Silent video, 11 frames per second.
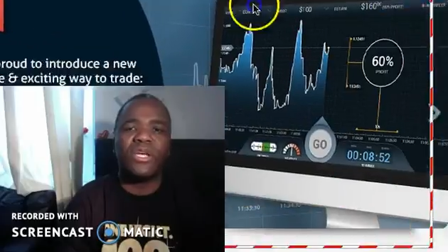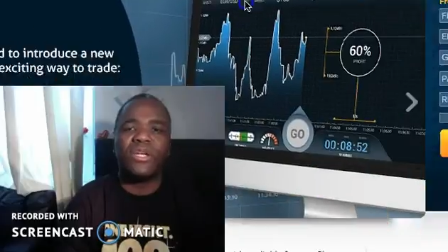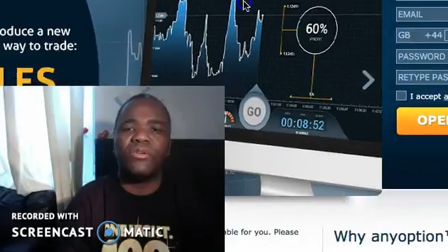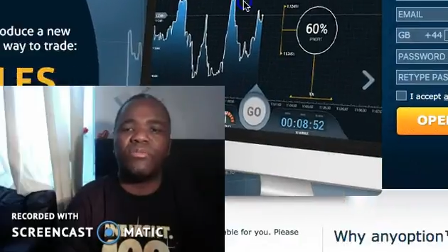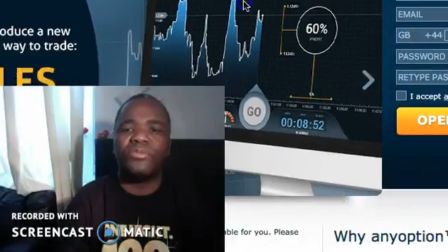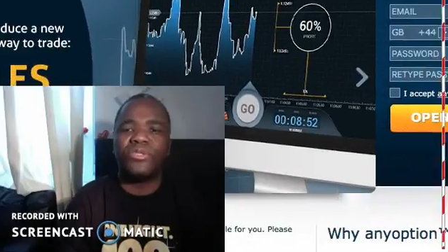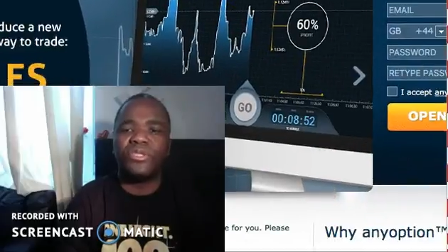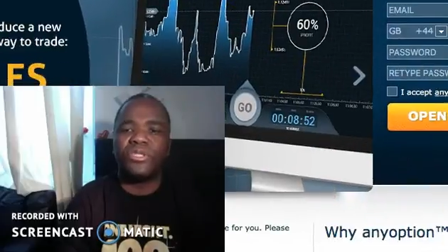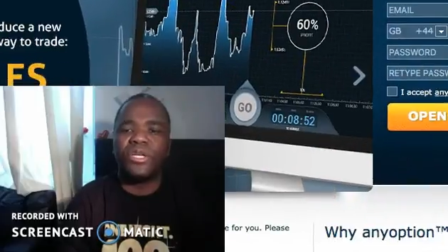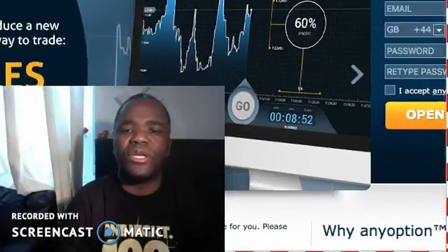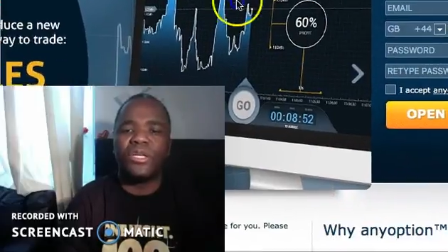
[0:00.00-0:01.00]
any
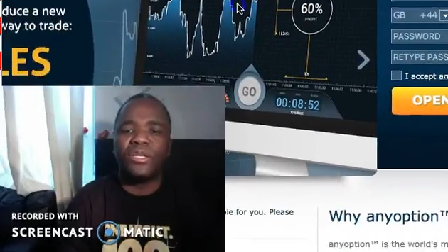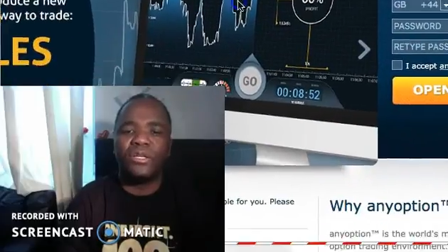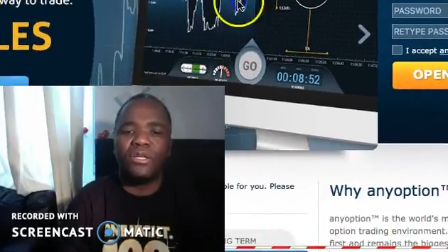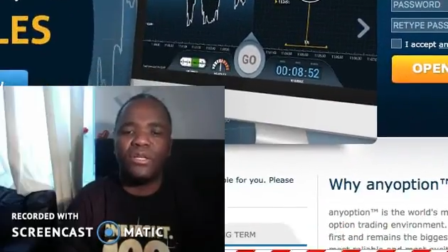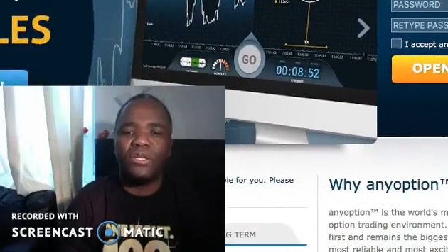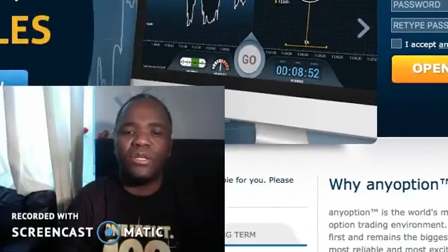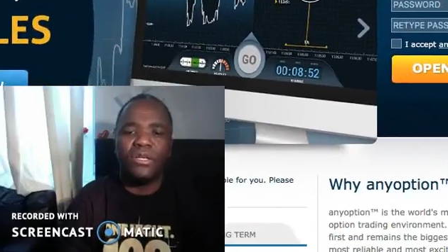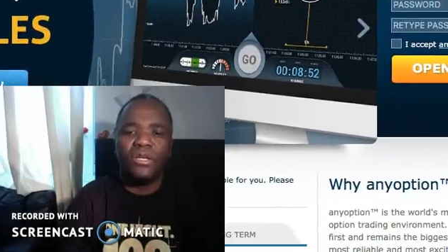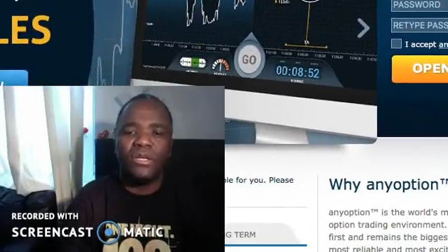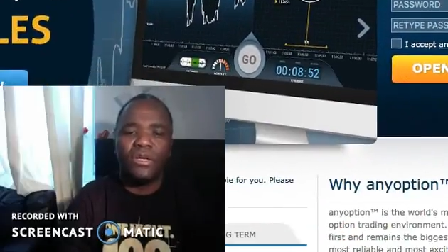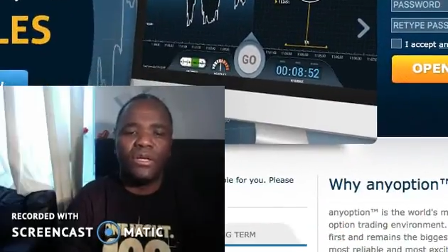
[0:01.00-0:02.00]
option there.
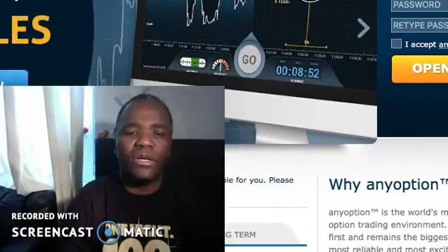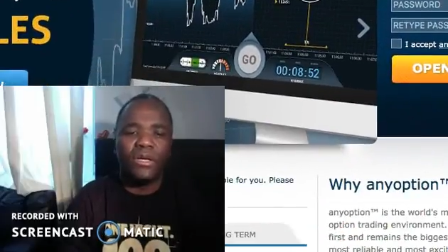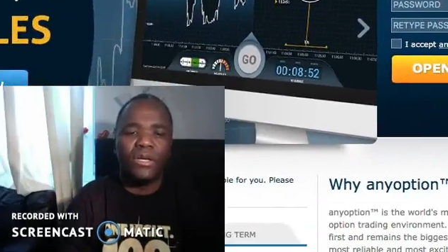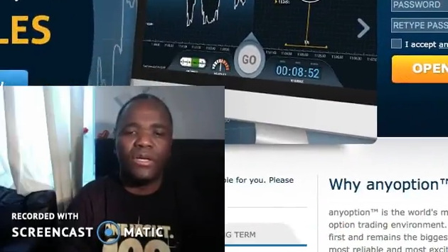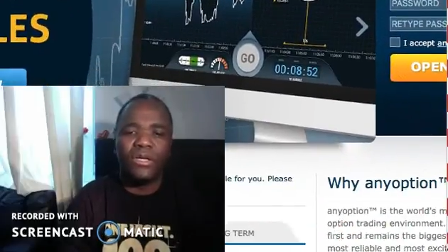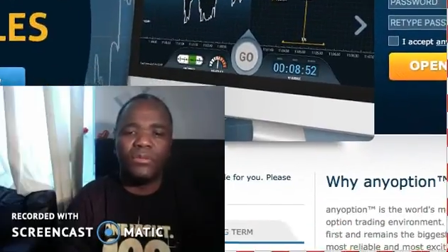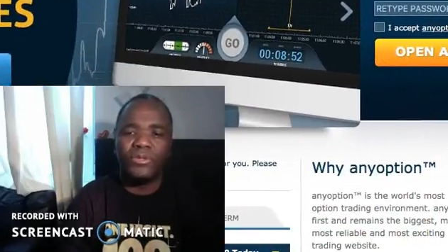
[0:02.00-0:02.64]
Let